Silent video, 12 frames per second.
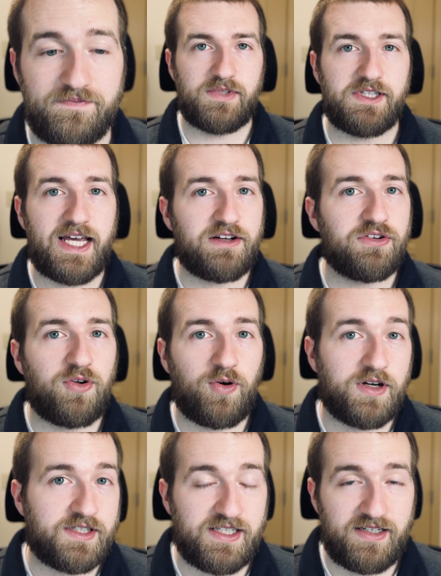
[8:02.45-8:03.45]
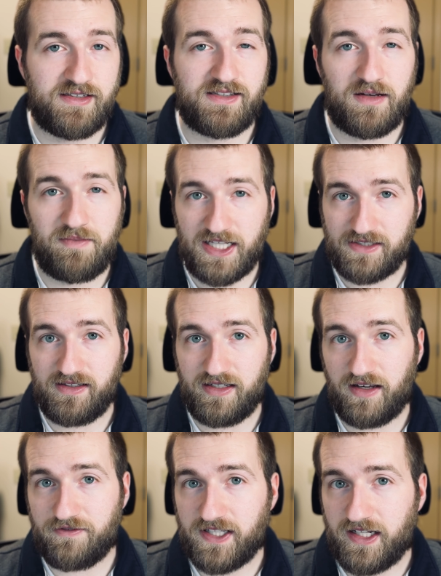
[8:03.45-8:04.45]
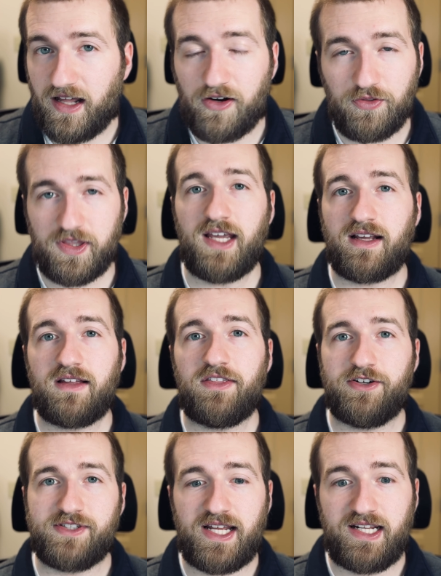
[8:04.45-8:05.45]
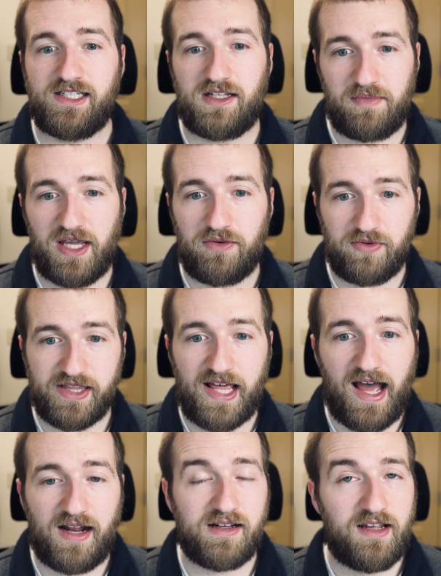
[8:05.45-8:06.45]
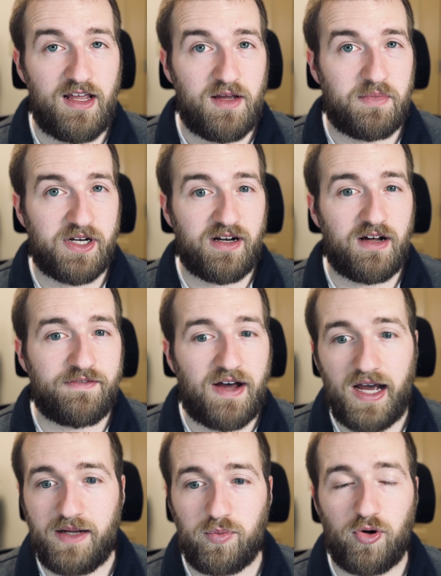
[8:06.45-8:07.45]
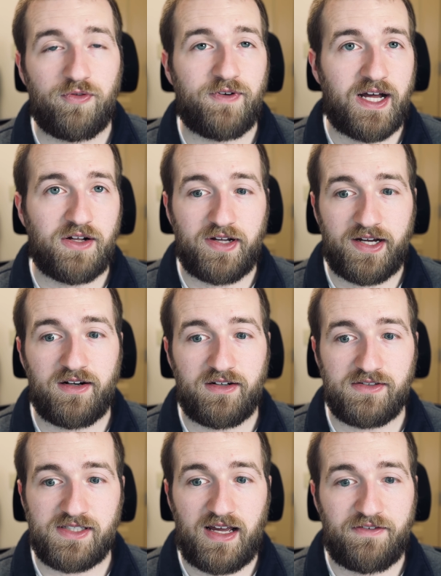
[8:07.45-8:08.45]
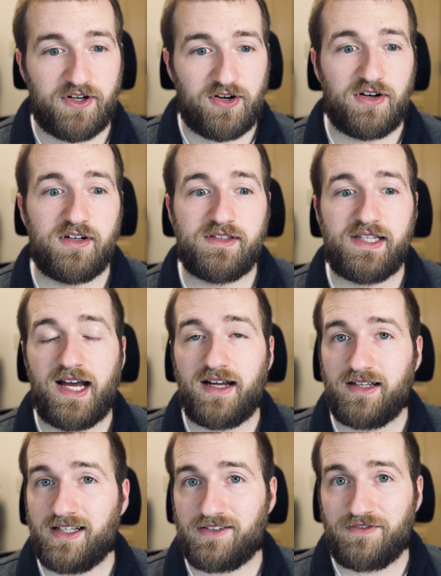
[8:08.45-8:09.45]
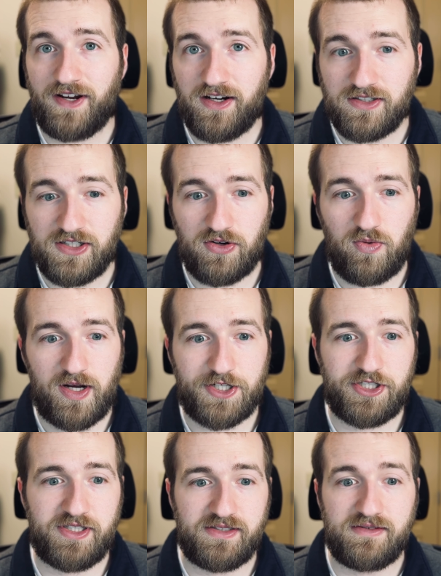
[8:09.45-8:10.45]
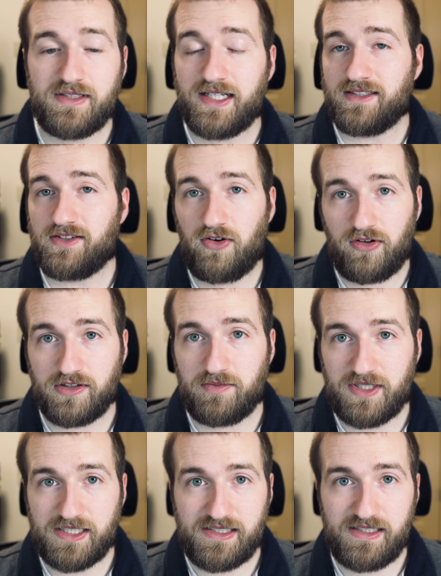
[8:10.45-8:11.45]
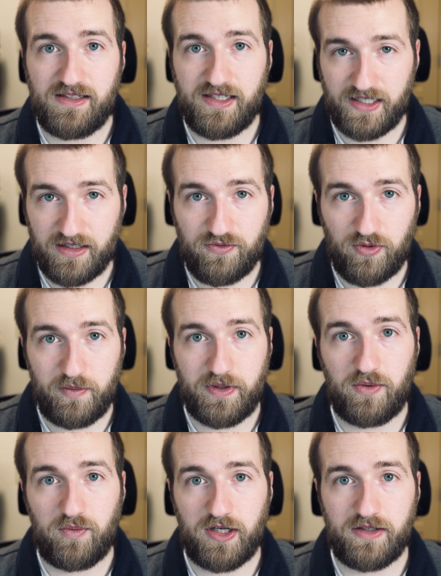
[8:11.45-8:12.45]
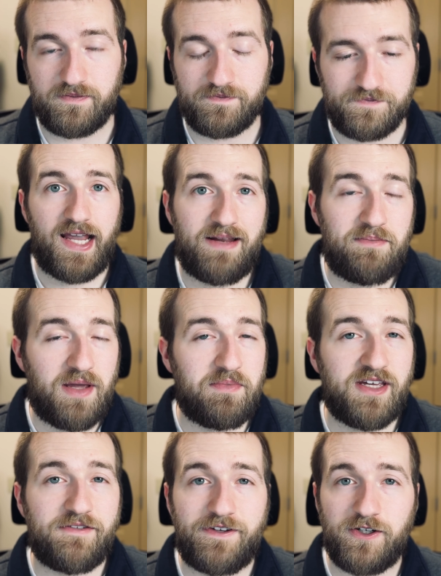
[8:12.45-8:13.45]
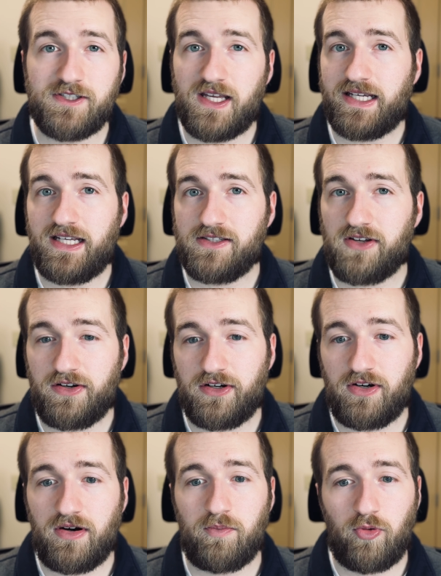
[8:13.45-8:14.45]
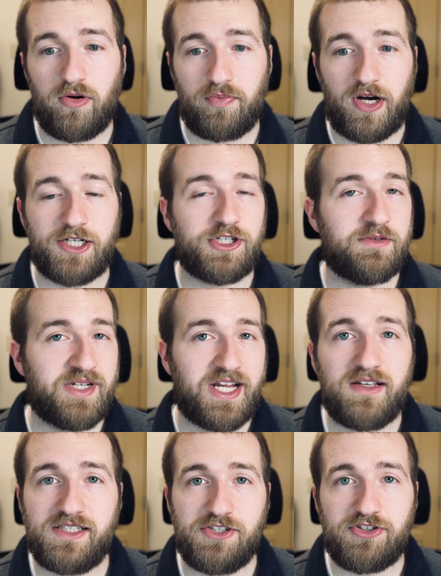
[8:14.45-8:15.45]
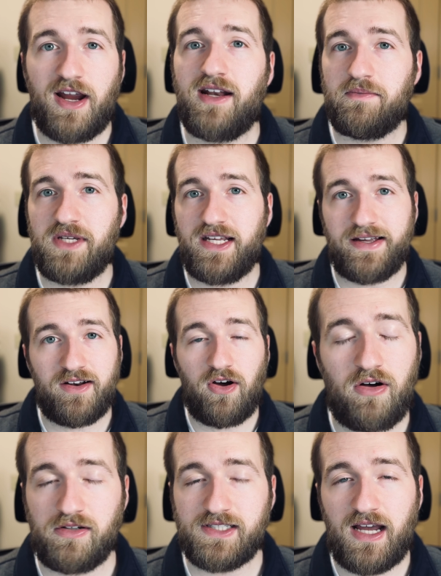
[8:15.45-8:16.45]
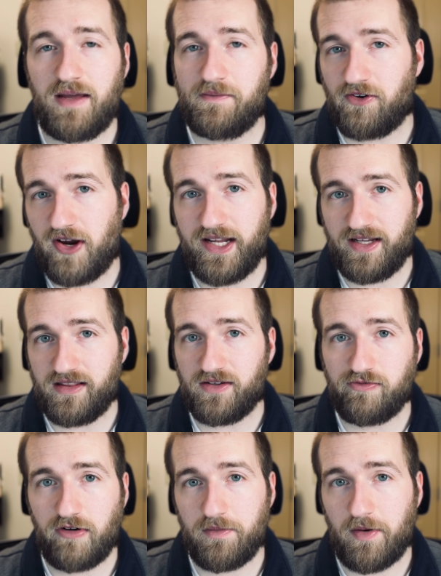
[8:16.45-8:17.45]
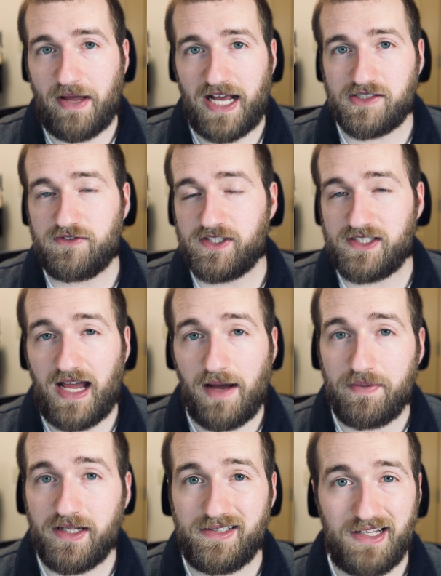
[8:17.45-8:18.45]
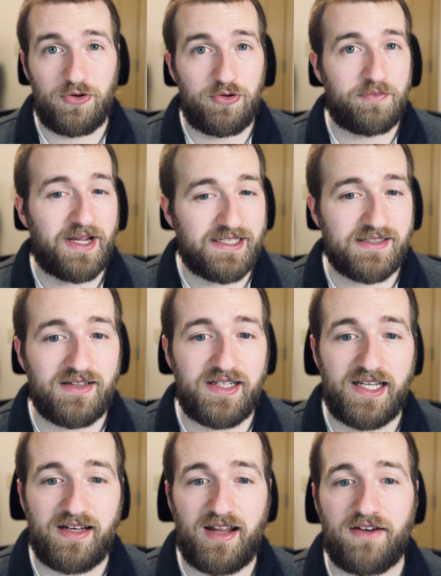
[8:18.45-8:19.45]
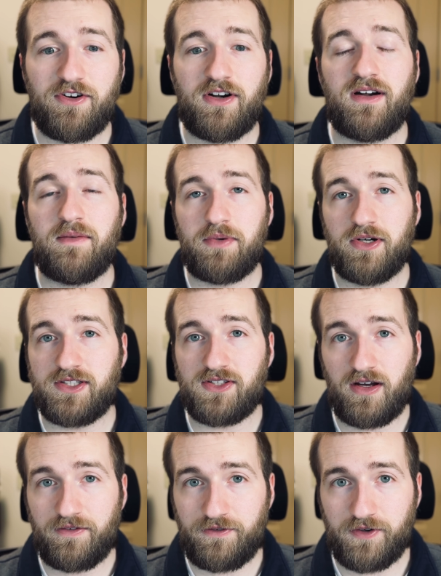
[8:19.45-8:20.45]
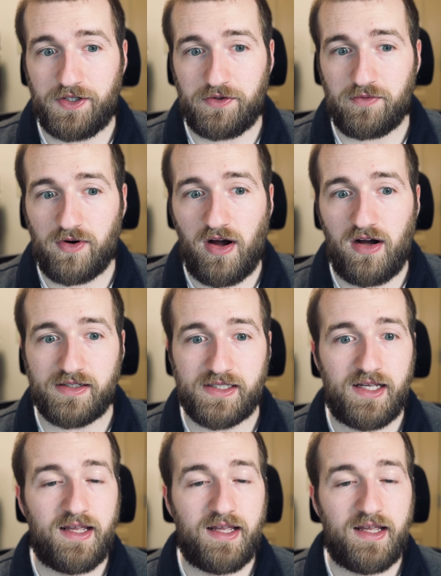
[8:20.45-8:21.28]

Lando Norris is immensely gifted. I don't think there's any debate with that. But enough high-profile errors have occurred that it's fair to question his ultimate ceiling in Formula One. And maybe it feels like he's under more pressure because he's trying to be an all-time great in the form of Max Verstappen, who basically never puts a foot wrong.